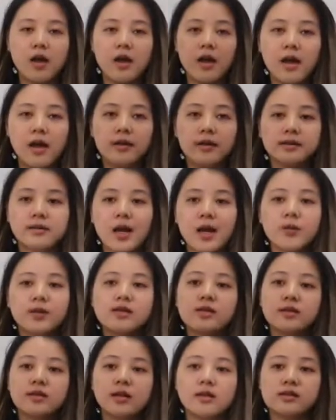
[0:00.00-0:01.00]
And
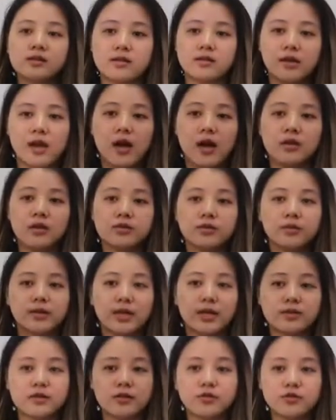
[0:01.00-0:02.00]
Amazon is a large
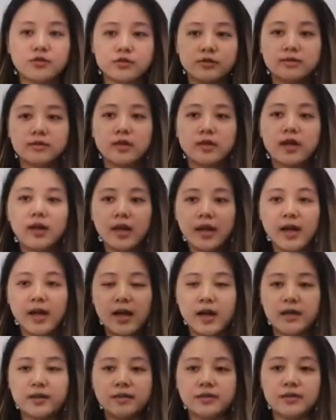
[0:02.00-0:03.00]
organization,
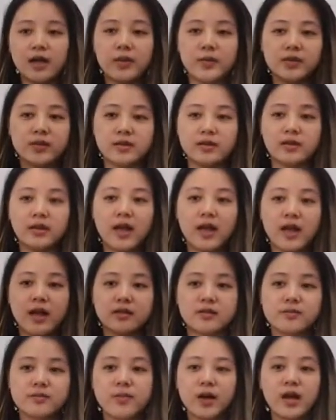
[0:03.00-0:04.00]
and Amazon
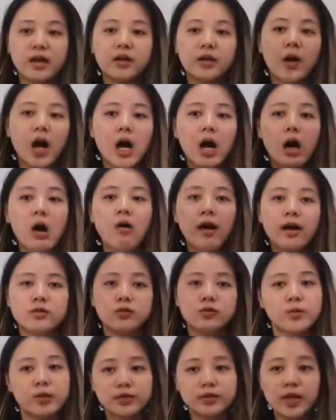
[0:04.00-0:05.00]
has market power
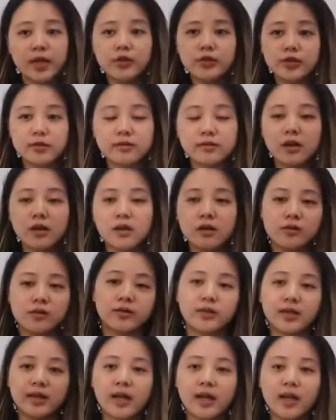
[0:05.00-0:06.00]
and reputation, so
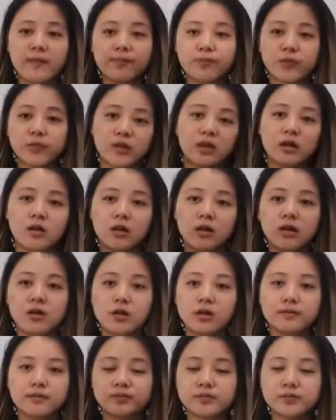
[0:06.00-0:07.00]
they can
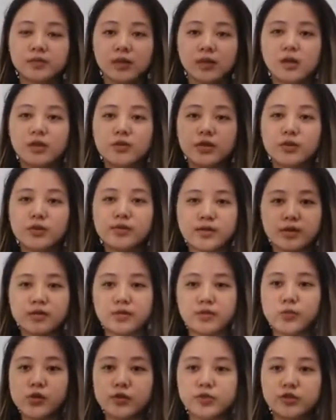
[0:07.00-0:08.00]
use this
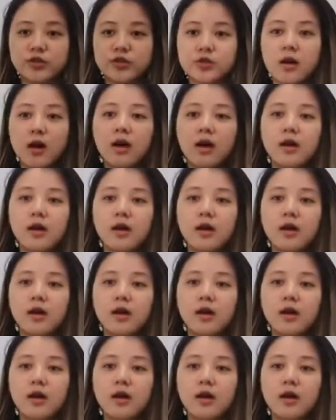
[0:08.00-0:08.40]
approach.